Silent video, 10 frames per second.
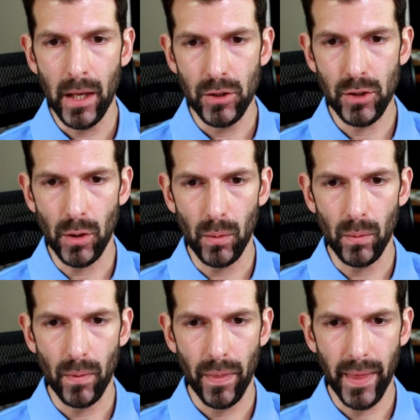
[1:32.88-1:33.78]

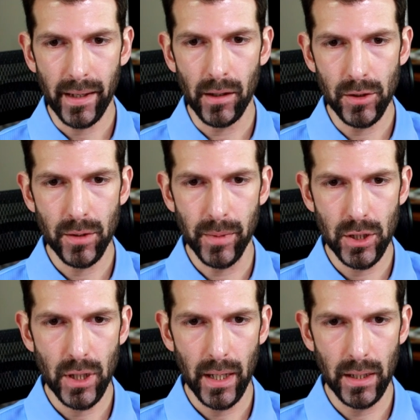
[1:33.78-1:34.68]
So that can also be
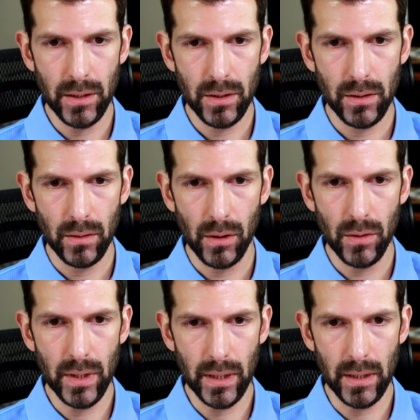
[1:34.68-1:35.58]
changed
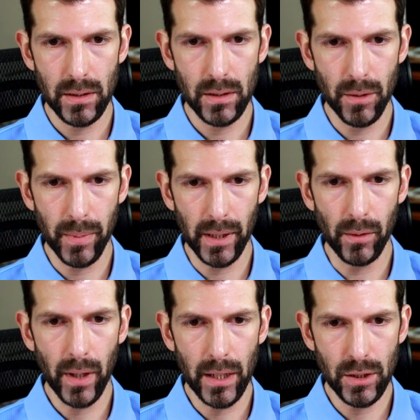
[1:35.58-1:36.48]
using this shipping
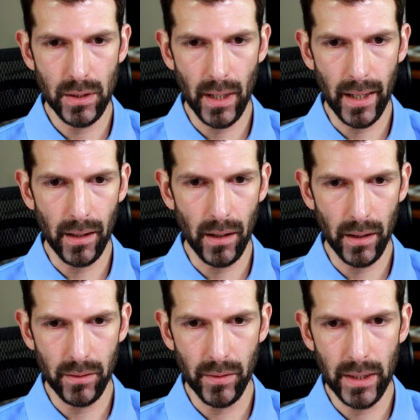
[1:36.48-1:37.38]
location dialog
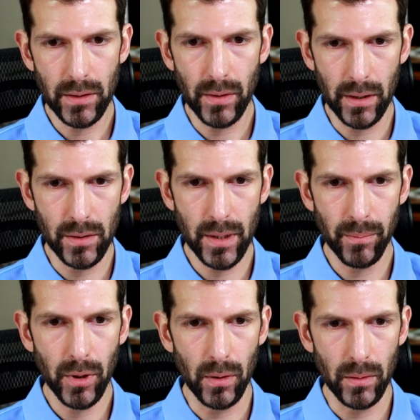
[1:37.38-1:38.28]
and re-entering your
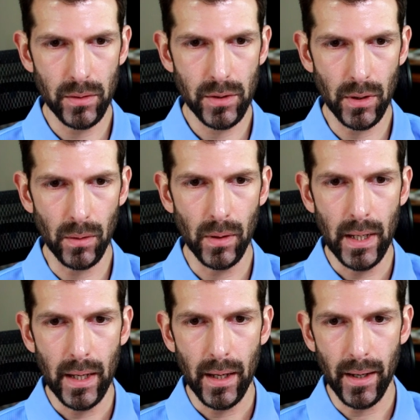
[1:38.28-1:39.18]
zip code. So
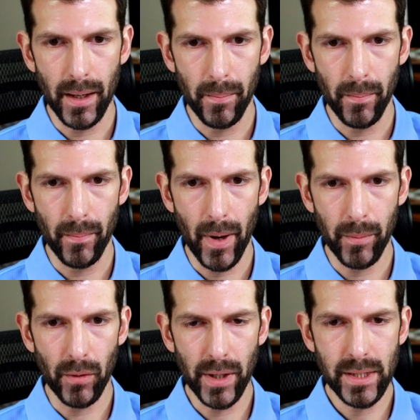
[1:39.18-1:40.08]
I'm going
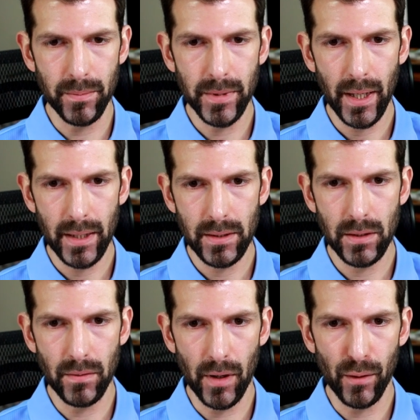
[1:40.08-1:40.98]
to write some tests
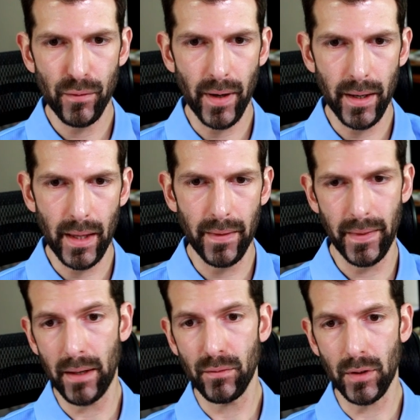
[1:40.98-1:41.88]
to verify that
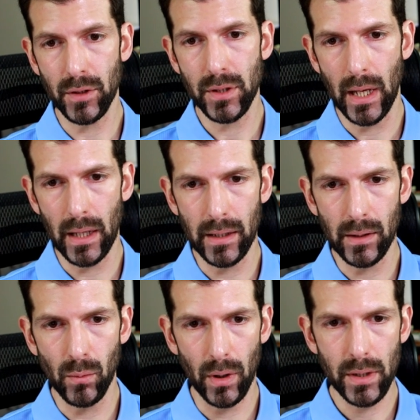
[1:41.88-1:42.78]
that functionality
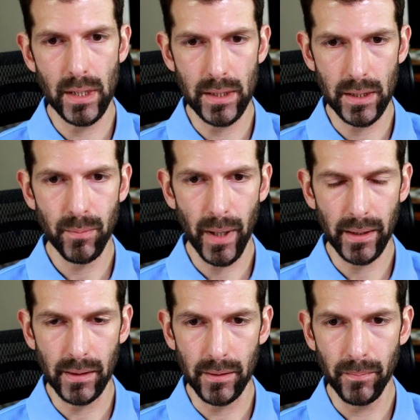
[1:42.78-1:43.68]
works as
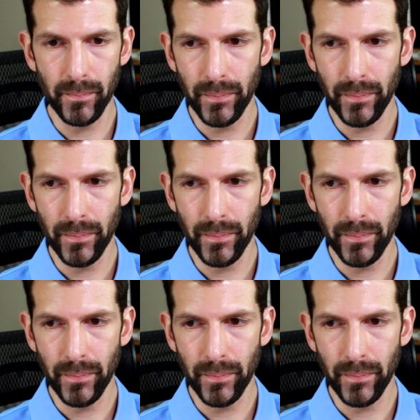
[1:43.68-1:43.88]
expected.